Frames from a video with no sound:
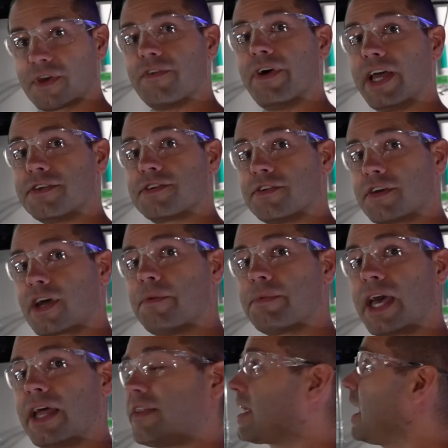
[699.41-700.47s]
right? So they're
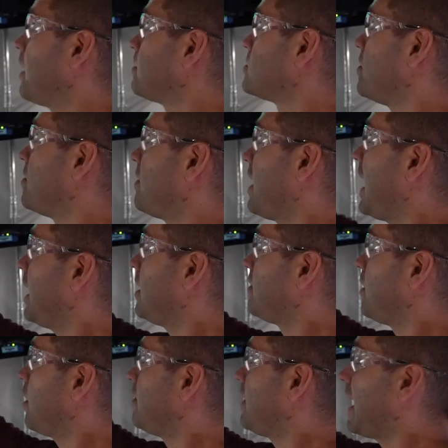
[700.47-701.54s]
coming out in the gaps. So
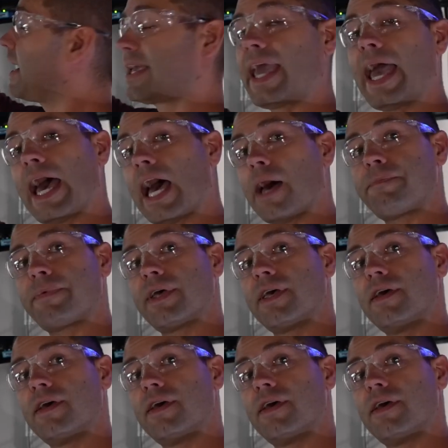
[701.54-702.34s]
that gap